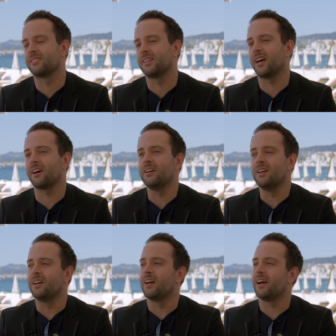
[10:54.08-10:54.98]
Yeah,
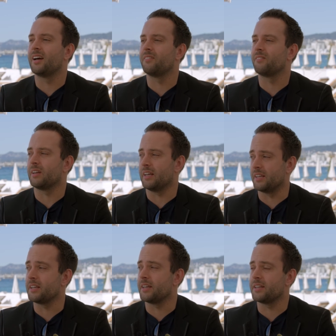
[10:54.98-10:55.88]

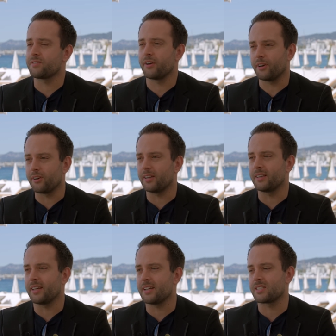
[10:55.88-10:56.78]
it is very early
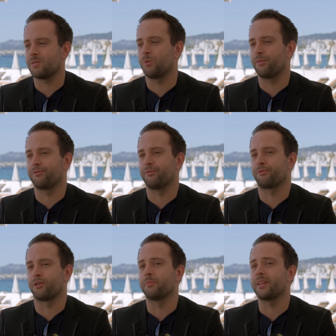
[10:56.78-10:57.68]
days.
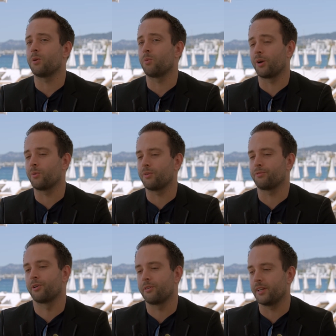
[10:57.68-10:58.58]
From day one,
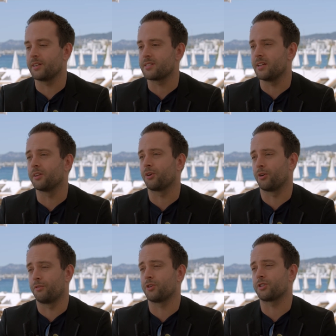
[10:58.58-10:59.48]
we've already seen the
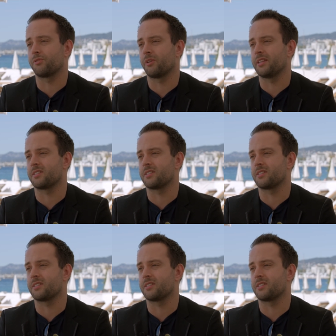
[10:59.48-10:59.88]
conversion rates